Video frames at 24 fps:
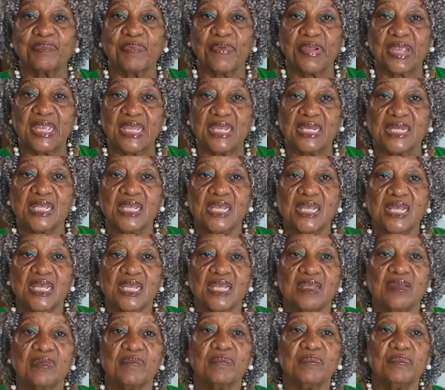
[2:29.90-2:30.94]
bread.
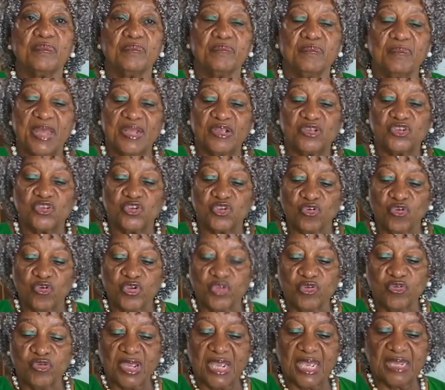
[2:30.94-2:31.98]
Make sure
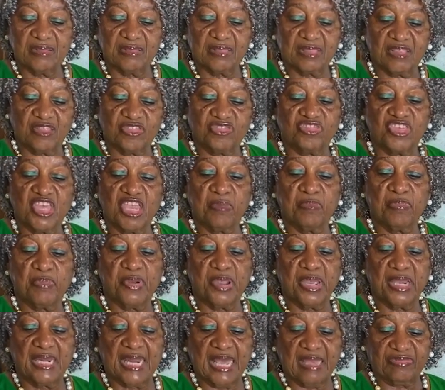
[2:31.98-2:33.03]
you get the thick
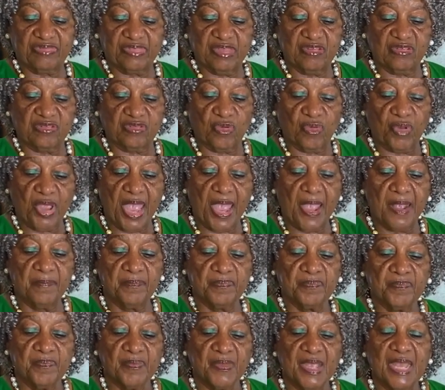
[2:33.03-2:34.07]
bread like this, okay?
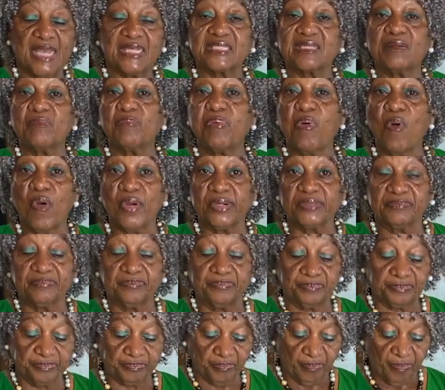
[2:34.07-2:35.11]
That's important.
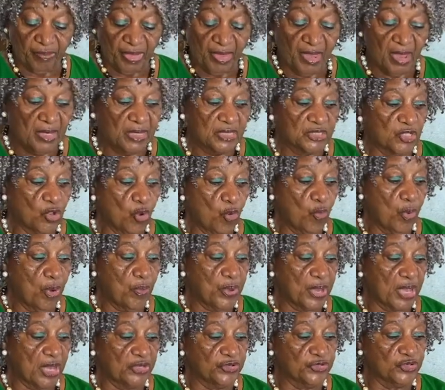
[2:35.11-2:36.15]
So what
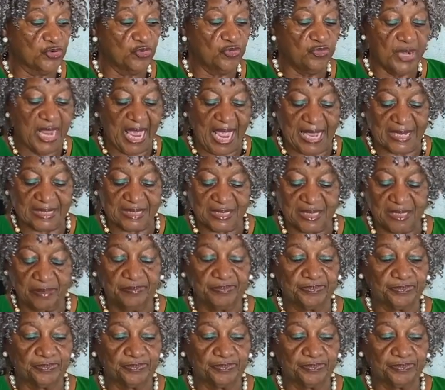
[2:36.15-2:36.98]
we're going to do next